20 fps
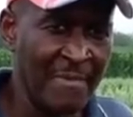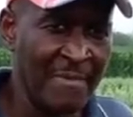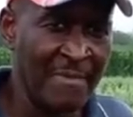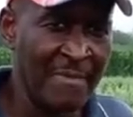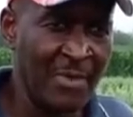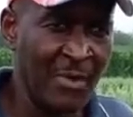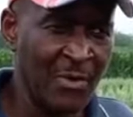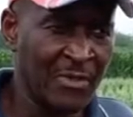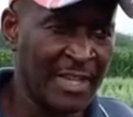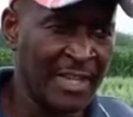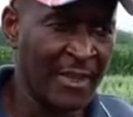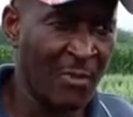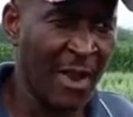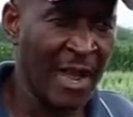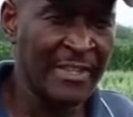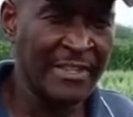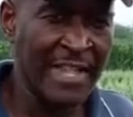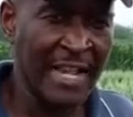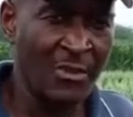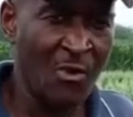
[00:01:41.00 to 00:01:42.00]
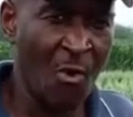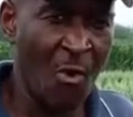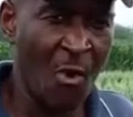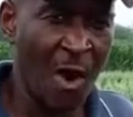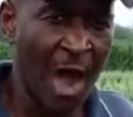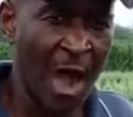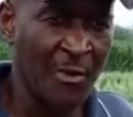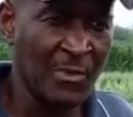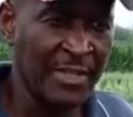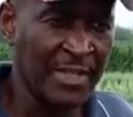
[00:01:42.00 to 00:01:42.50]
Those are the ones that go
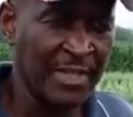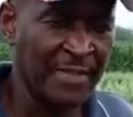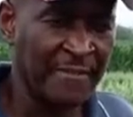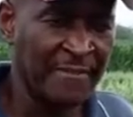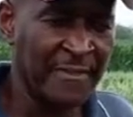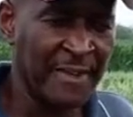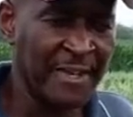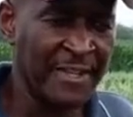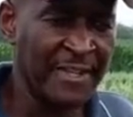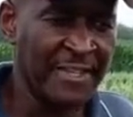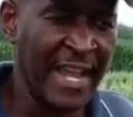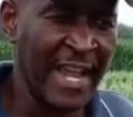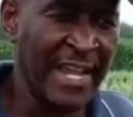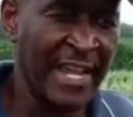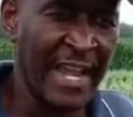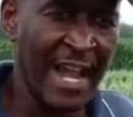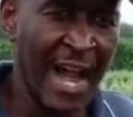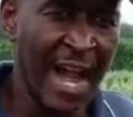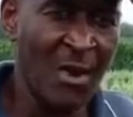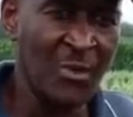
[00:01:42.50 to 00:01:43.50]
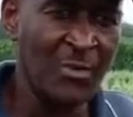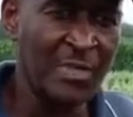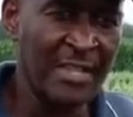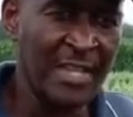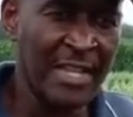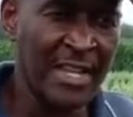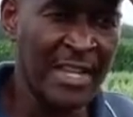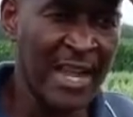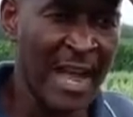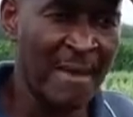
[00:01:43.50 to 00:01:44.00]
out in the field and count
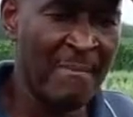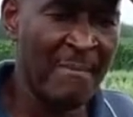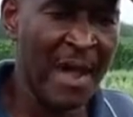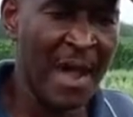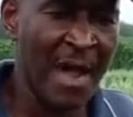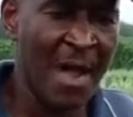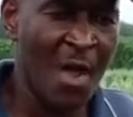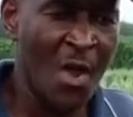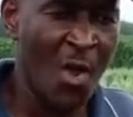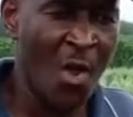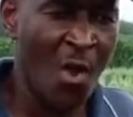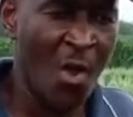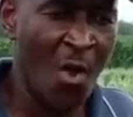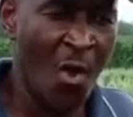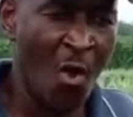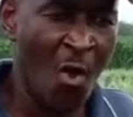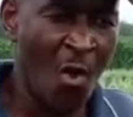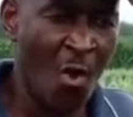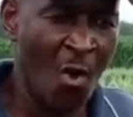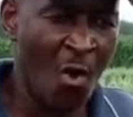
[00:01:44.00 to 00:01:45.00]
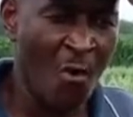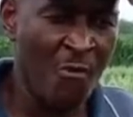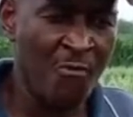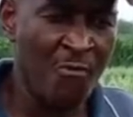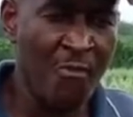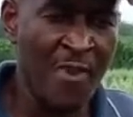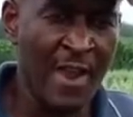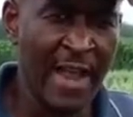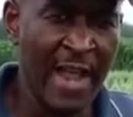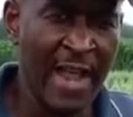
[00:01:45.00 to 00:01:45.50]
the number of
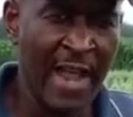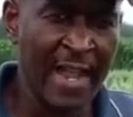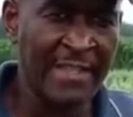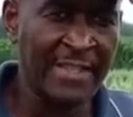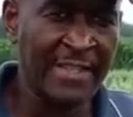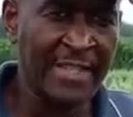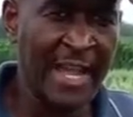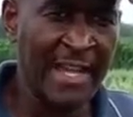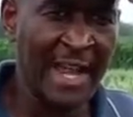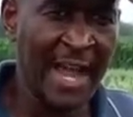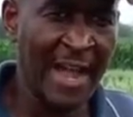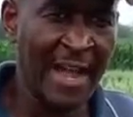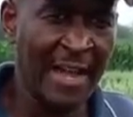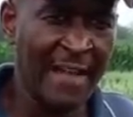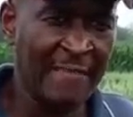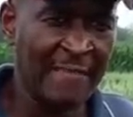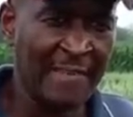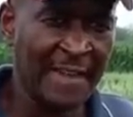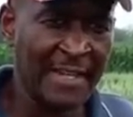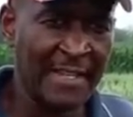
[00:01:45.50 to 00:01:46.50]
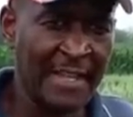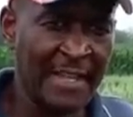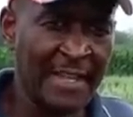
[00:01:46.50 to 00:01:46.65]
heads that are affected